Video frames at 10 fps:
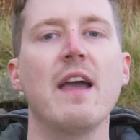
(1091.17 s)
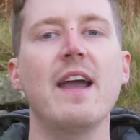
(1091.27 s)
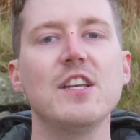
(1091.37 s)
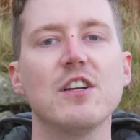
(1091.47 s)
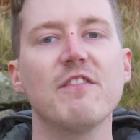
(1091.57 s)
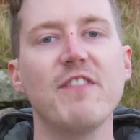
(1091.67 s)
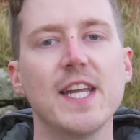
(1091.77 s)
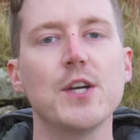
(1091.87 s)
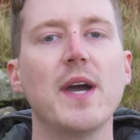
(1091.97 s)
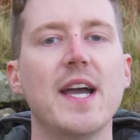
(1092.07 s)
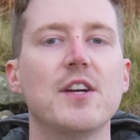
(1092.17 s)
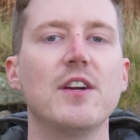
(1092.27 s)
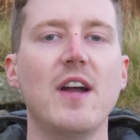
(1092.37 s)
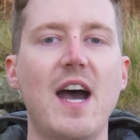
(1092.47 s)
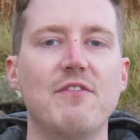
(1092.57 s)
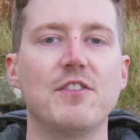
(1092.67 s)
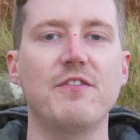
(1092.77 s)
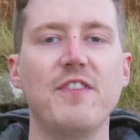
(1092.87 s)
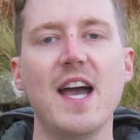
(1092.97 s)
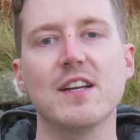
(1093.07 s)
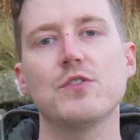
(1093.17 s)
in your video editor after the fact.